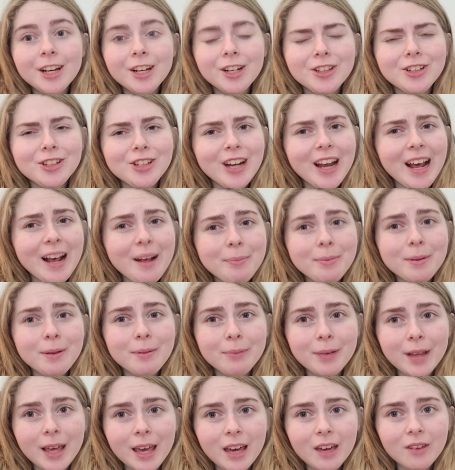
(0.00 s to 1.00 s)
She had been
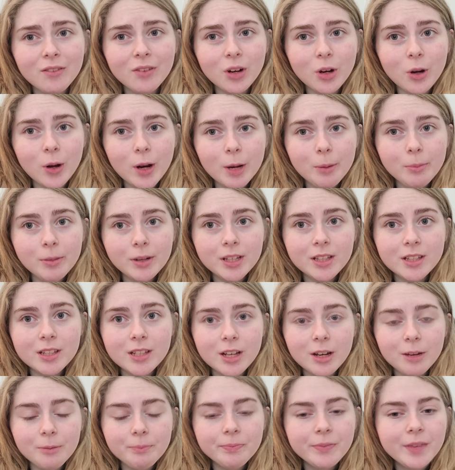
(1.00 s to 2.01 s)
playing for quite a bit,
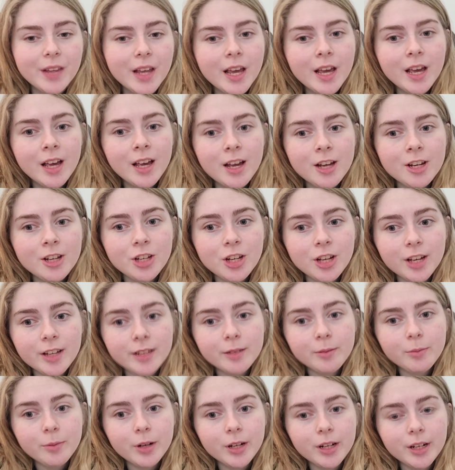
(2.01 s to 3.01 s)
so she got
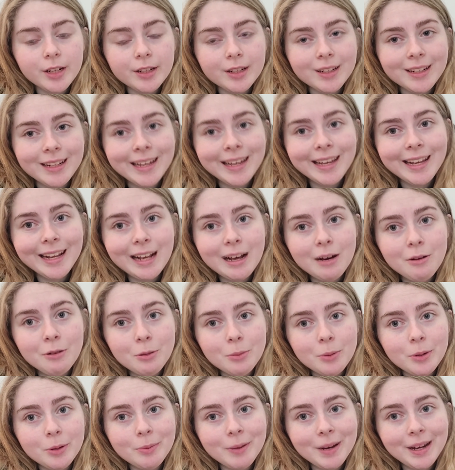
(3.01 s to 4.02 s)
some water, and now we're
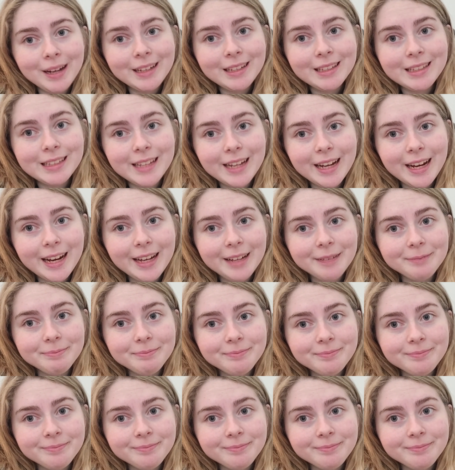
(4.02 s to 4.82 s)
both back inside.